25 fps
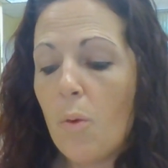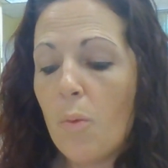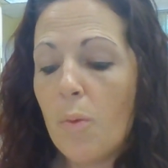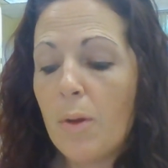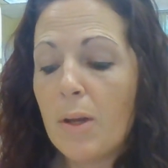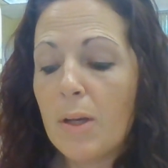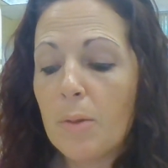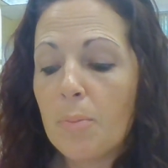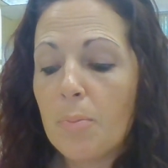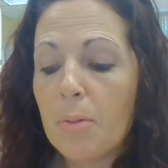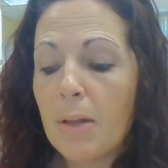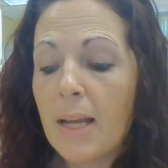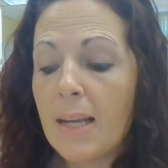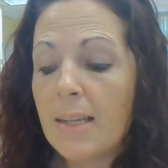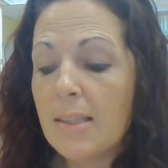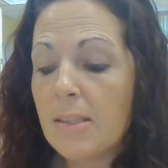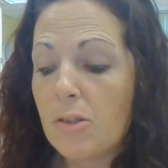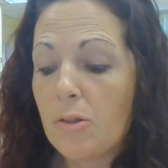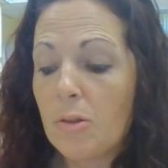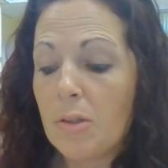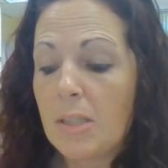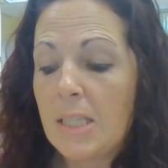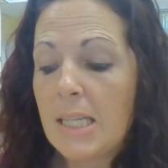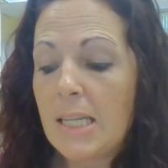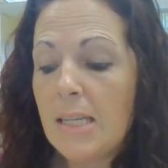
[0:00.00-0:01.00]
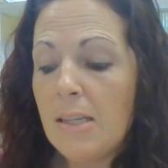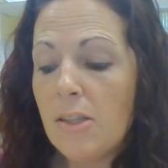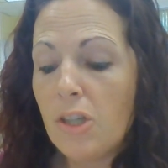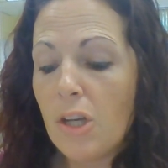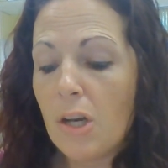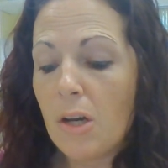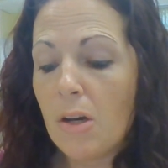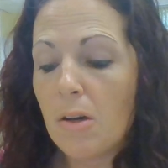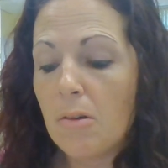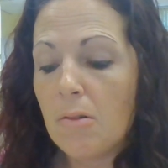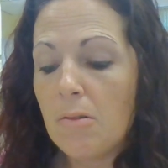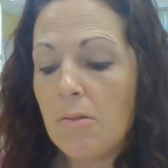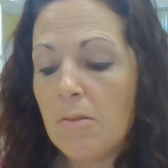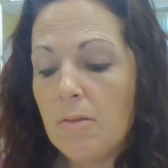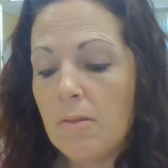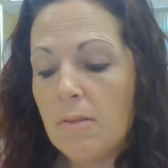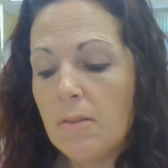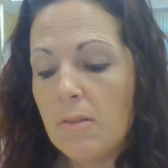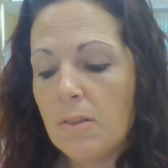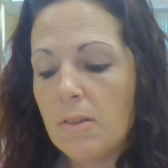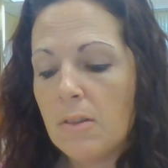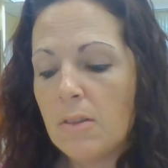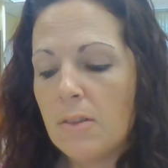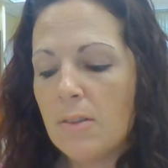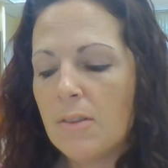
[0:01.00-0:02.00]
"We could play Stratego."
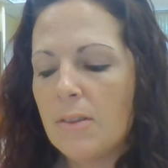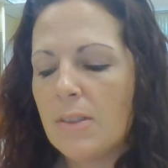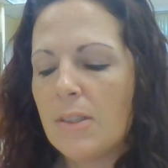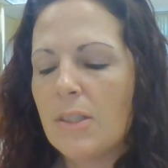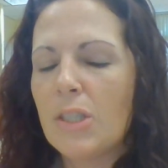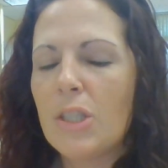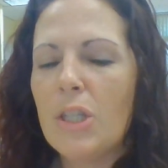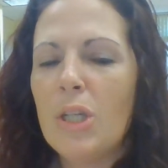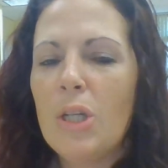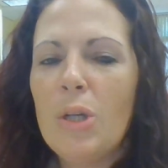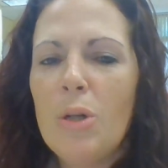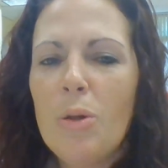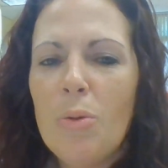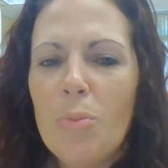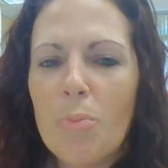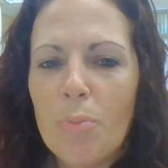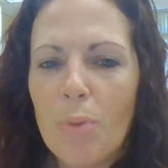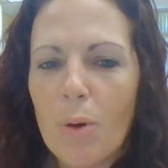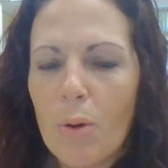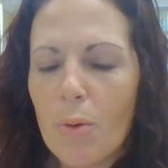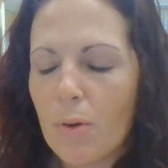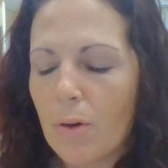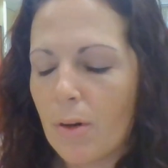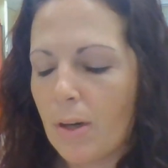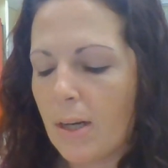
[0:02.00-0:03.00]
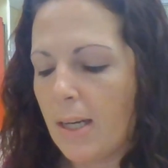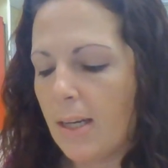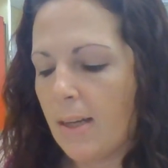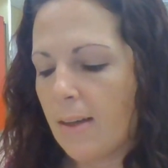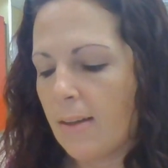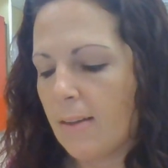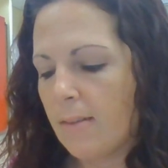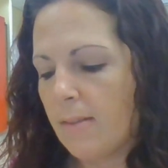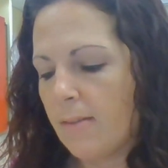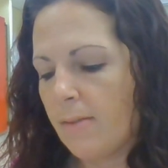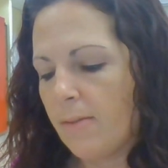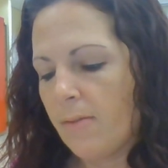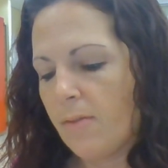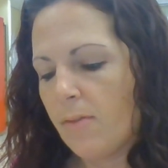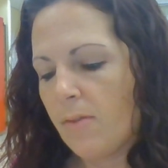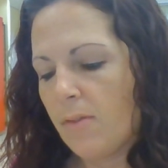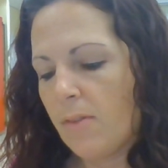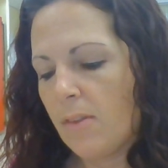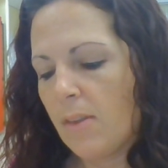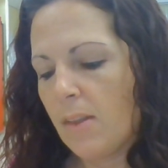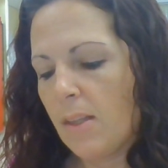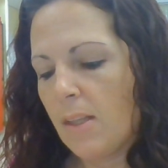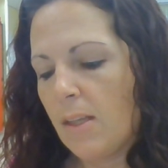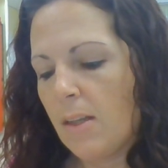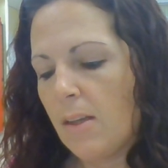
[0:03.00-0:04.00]
"Too boring."
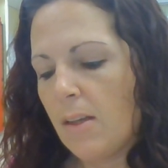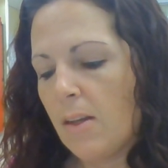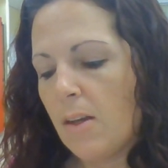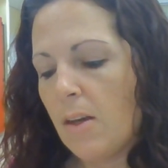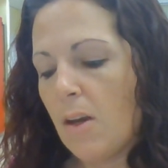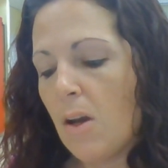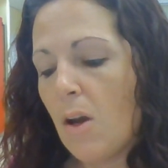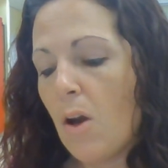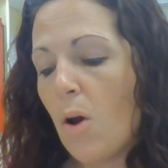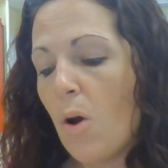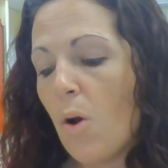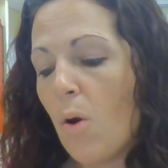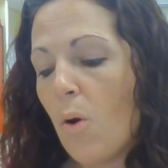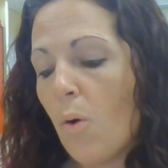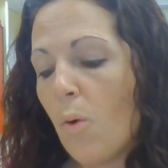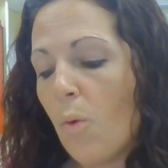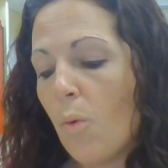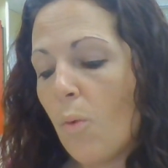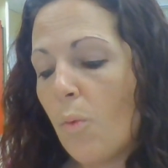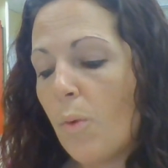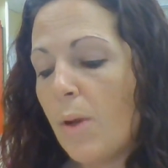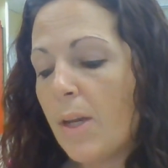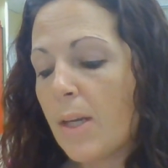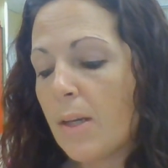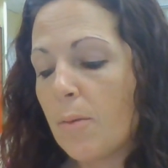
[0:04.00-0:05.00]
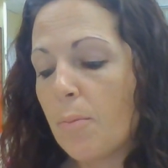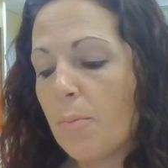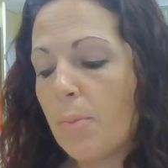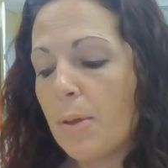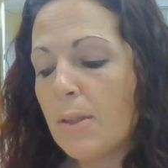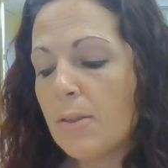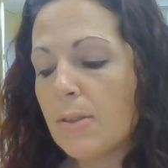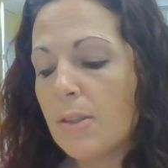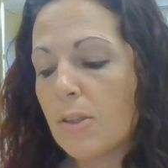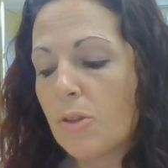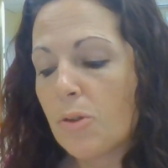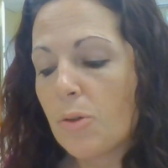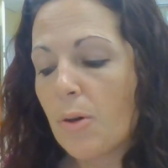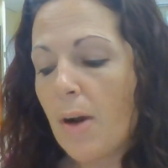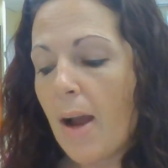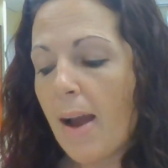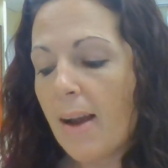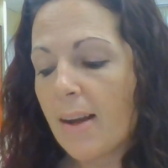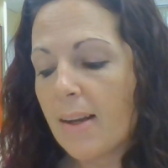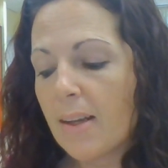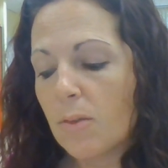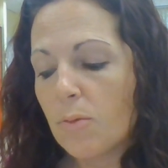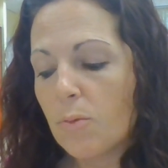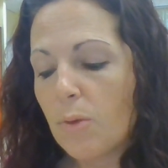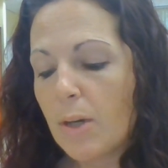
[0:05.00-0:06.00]
"We could build a
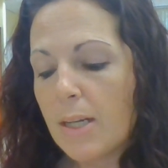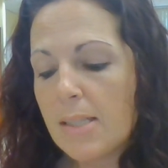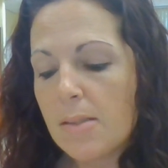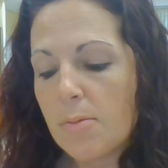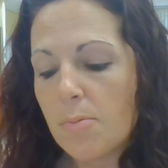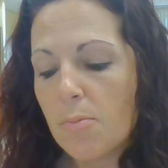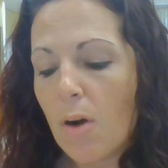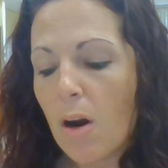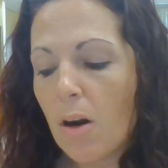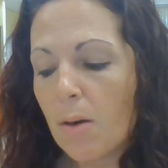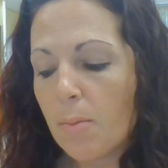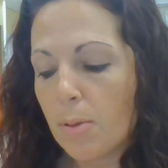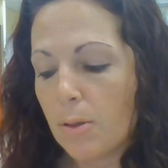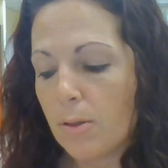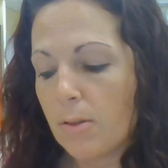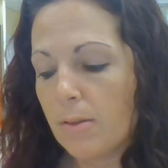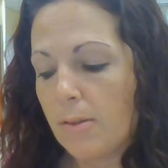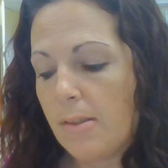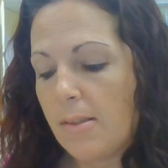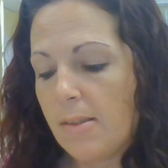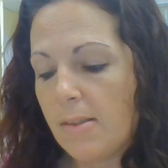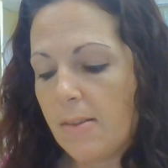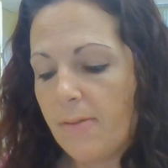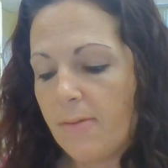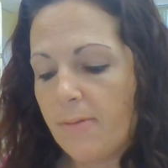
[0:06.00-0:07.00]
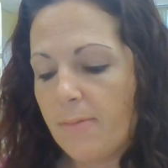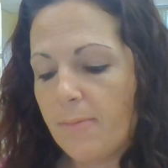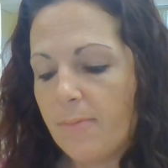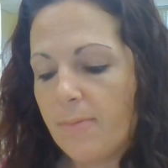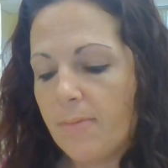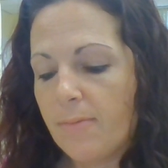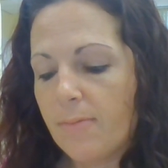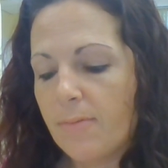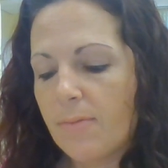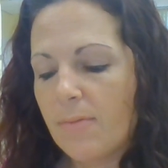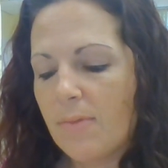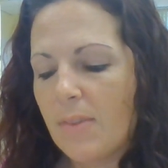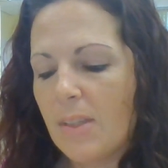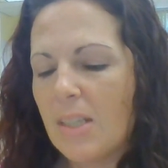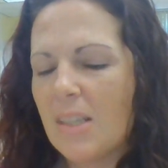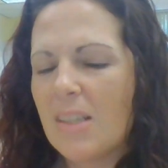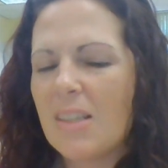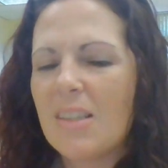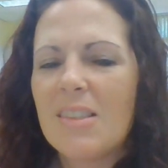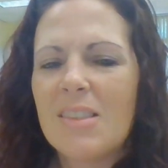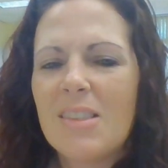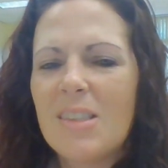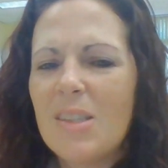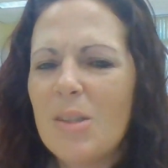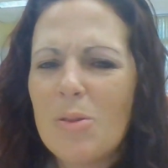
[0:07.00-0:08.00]
track and race marbles."
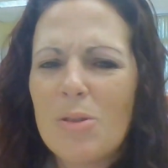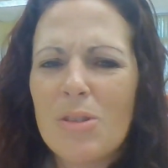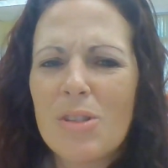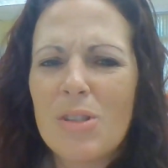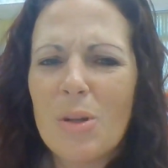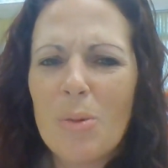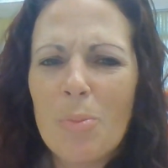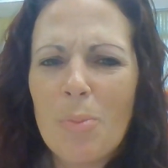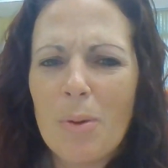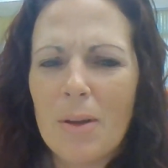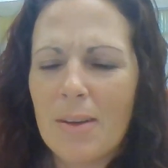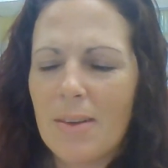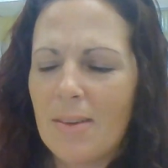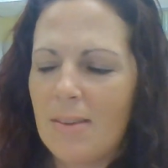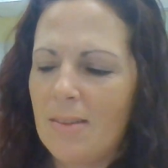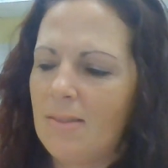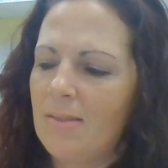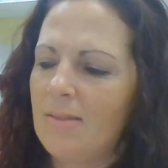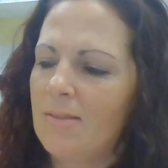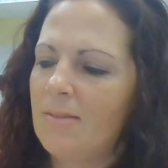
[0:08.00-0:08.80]
"Too stupid."